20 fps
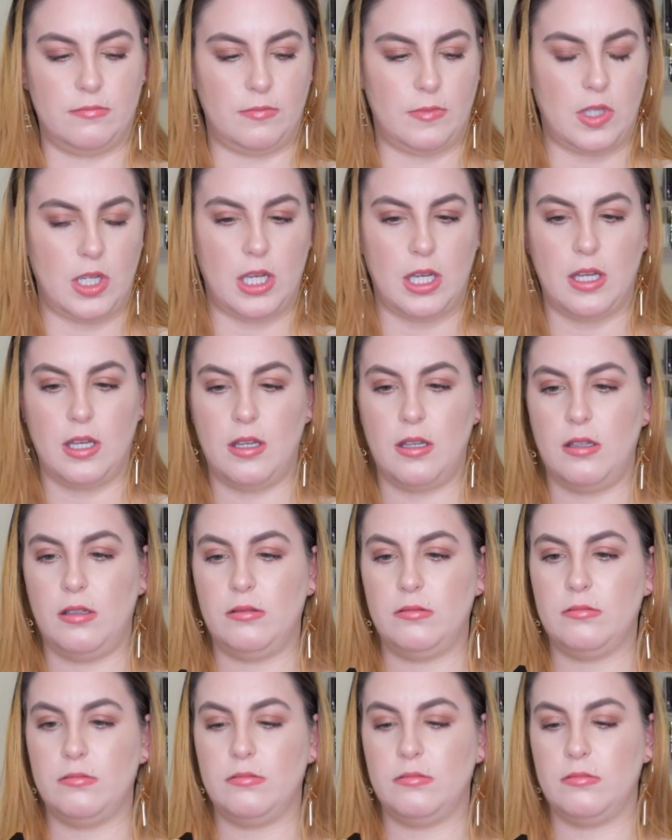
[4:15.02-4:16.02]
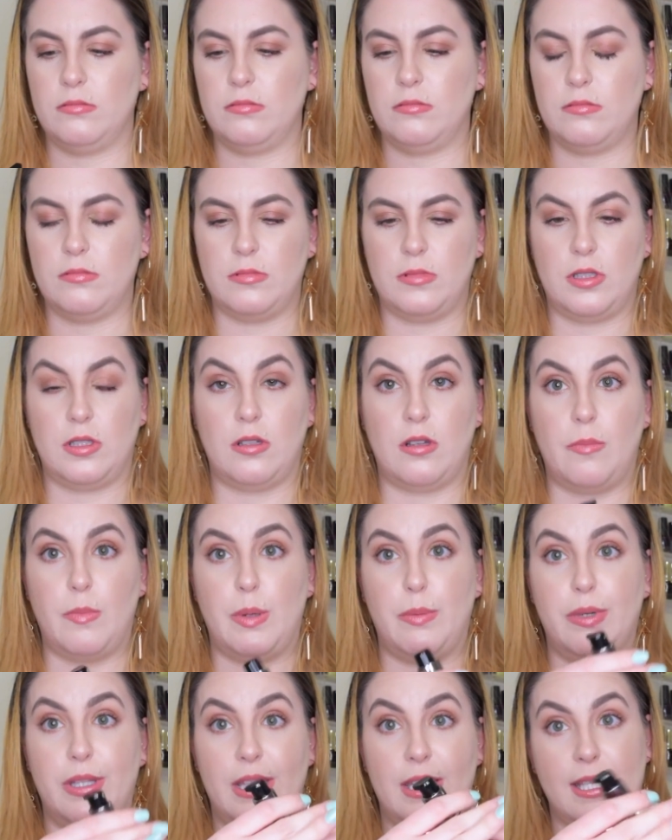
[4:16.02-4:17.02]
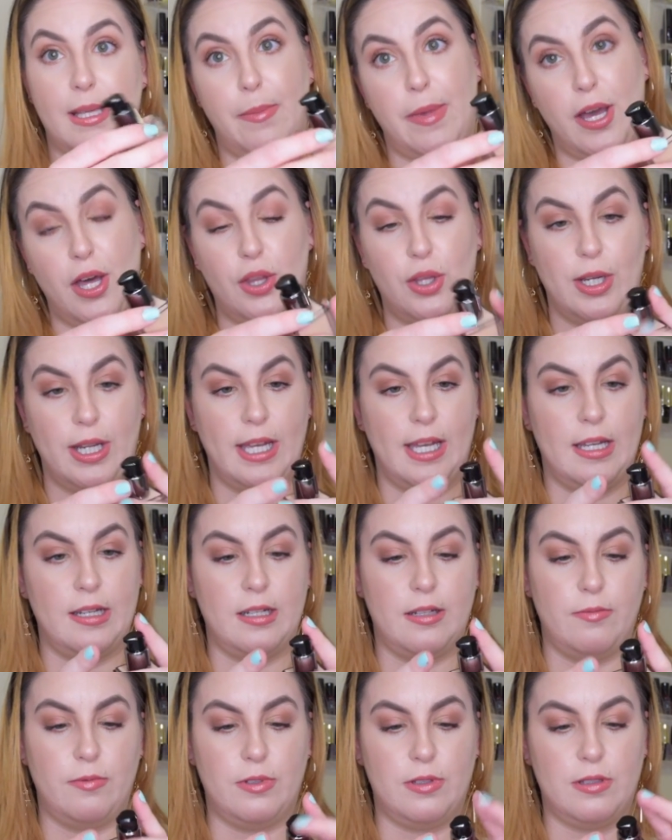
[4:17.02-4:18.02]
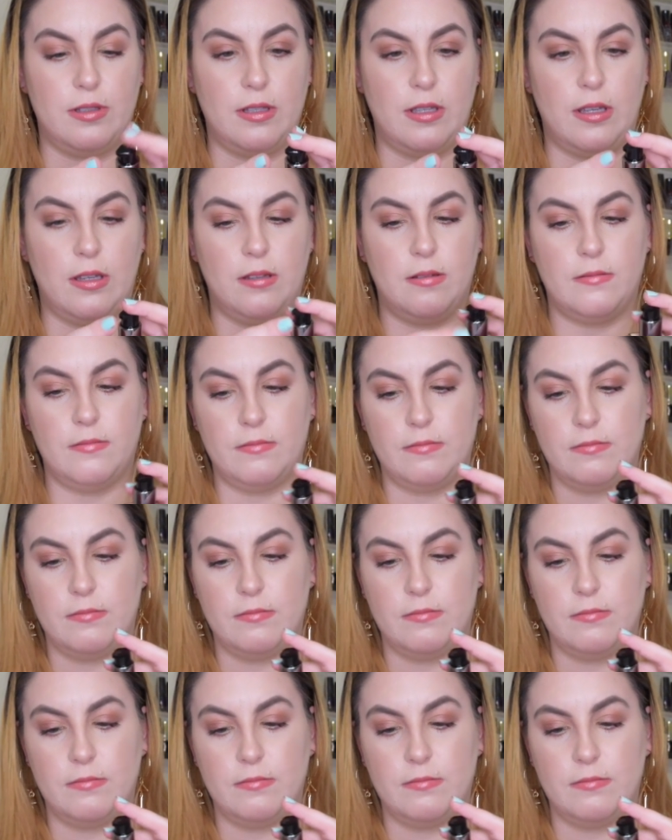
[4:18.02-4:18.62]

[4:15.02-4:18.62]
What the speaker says: Okay. So I'm going to put this on my other hand and we'll see.